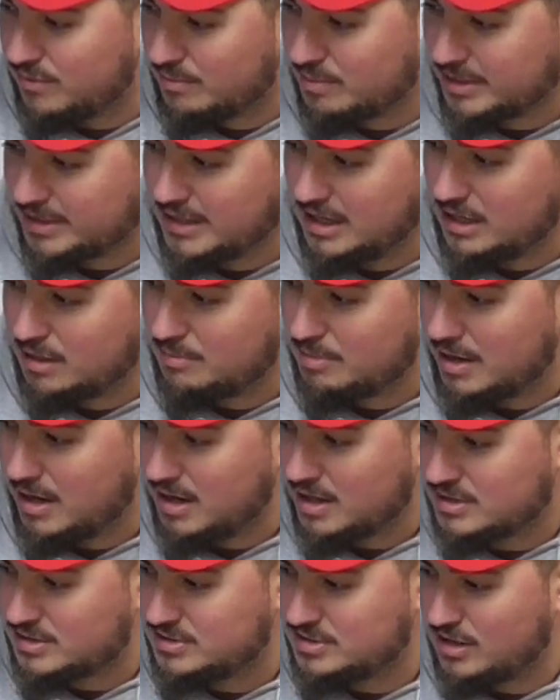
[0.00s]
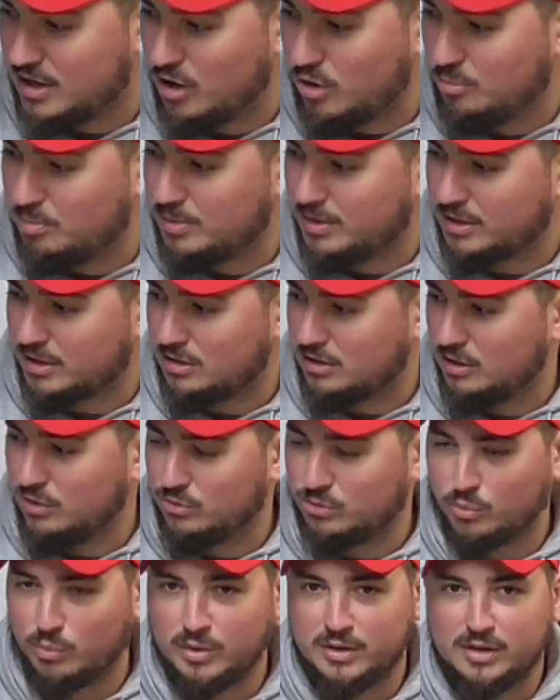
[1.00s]
a gearbox to open and
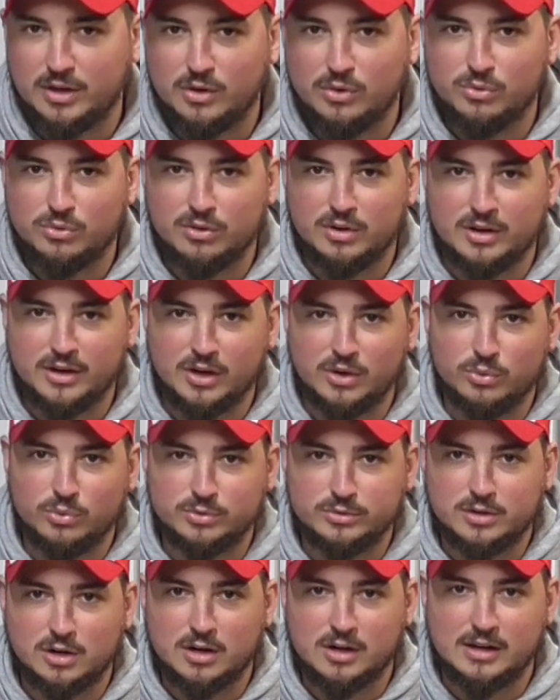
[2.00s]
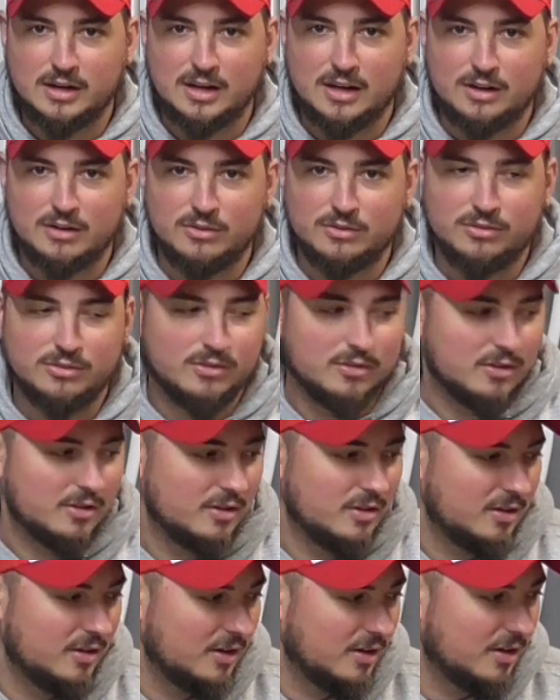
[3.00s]
close windows on an old greenhouse.
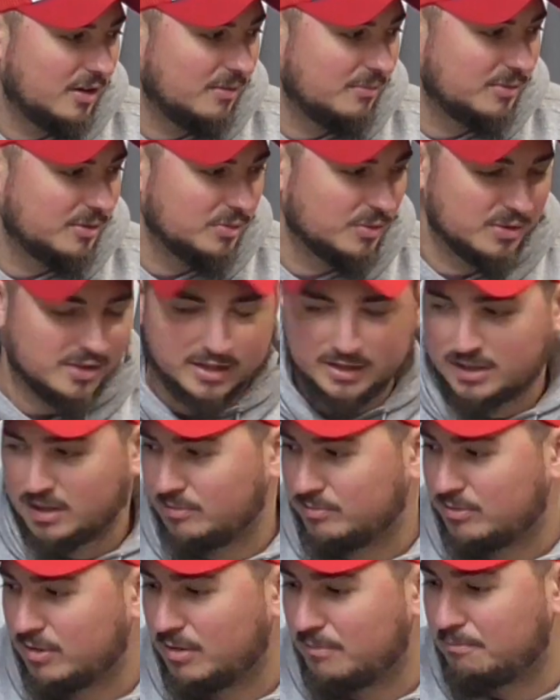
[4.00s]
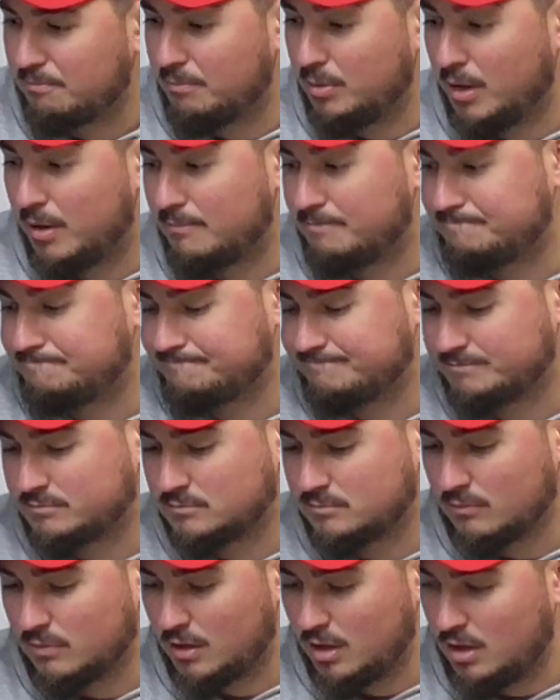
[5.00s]
That's what that come from. But
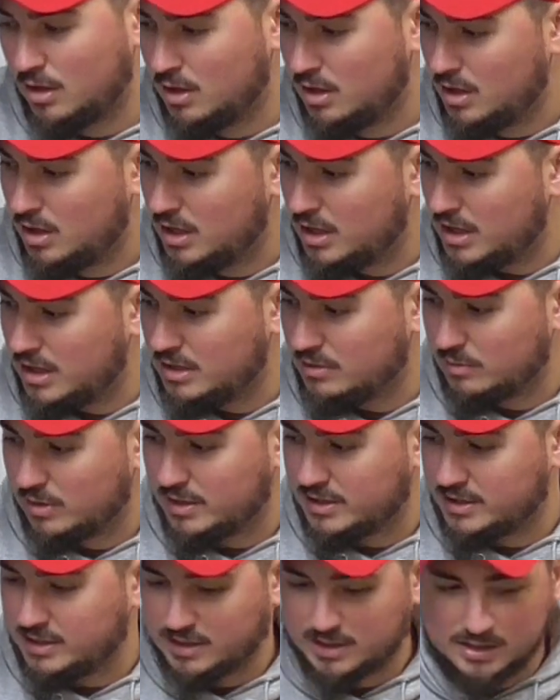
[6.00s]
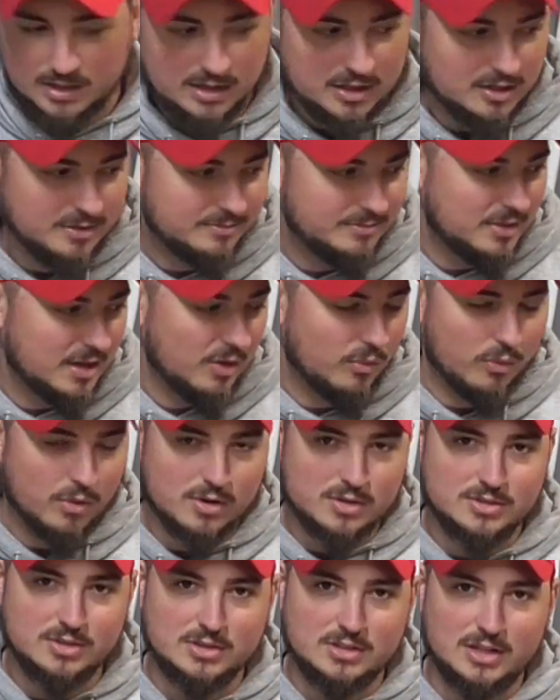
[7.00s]
anyway, it
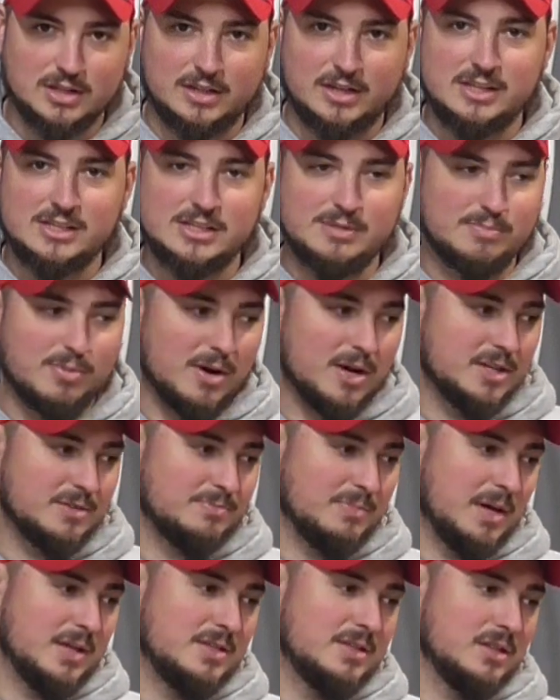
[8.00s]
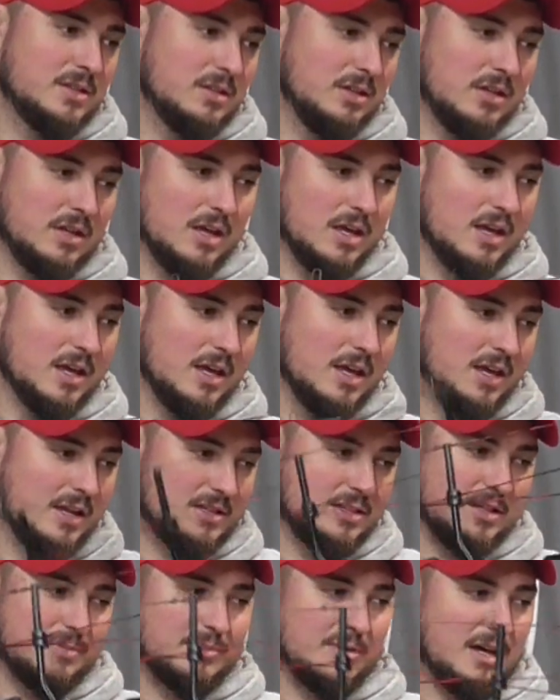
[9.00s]
works just like an easy press basically,
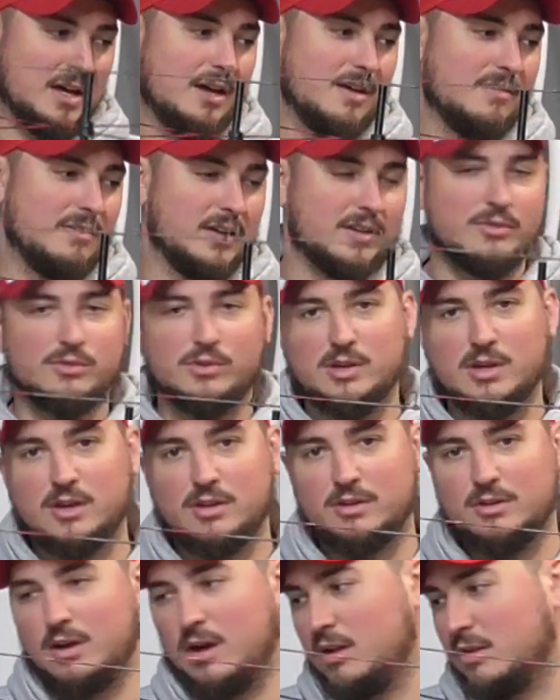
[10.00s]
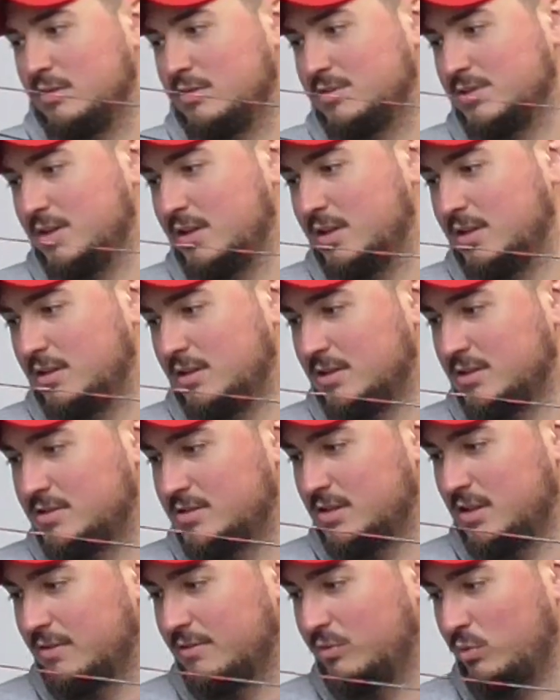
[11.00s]
except I had like $300 in it
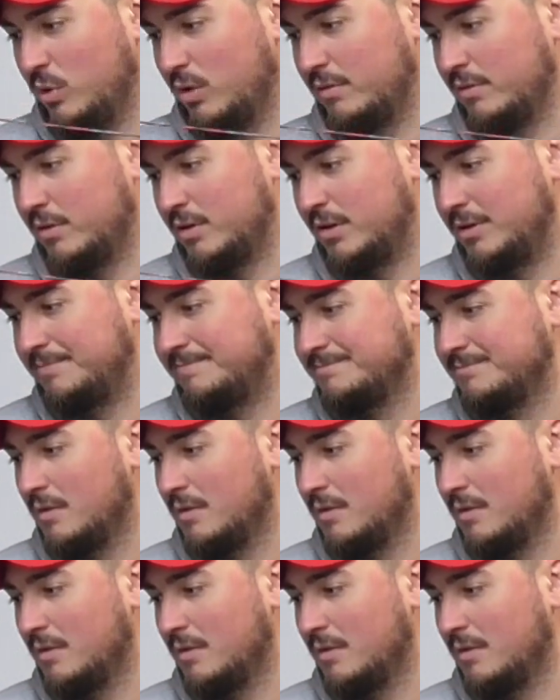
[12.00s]
instead of $1,200